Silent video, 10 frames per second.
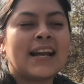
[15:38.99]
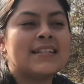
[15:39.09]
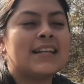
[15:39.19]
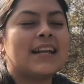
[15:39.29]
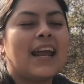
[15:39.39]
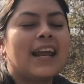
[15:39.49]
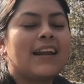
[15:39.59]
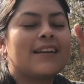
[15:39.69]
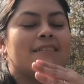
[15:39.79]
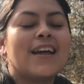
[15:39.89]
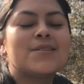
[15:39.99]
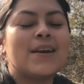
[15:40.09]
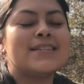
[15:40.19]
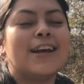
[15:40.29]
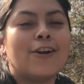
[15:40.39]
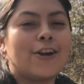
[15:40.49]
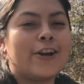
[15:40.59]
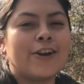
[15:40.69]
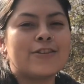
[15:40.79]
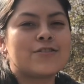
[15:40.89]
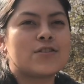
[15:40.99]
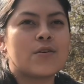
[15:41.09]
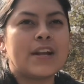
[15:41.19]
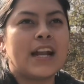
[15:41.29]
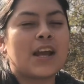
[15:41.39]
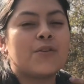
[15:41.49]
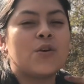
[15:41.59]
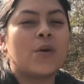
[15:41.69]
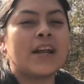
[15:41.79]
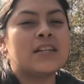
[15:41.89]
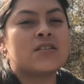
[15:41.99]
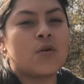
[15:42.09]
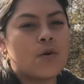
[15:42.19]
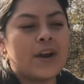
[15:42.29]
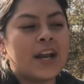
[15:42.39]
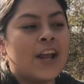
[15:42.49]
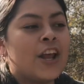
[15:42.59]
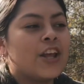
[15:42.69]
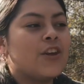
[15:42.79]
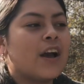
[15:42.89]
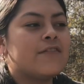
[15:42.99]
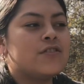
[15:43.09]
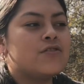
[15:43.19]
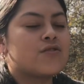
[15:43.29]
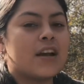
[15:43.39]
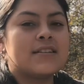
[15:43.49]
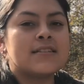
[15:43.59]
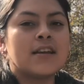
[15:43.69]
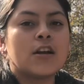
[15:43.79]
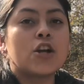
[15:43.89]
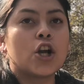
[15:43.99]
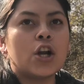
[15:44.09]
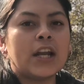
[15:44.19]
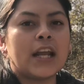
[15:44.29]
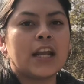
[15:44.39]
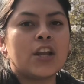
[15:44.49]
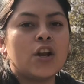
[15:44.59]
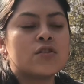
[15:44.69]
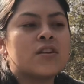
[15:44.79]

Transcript: And I said, like, that's why I said earlier in the story, like when you work at Torrid, you have to dress girly, you know.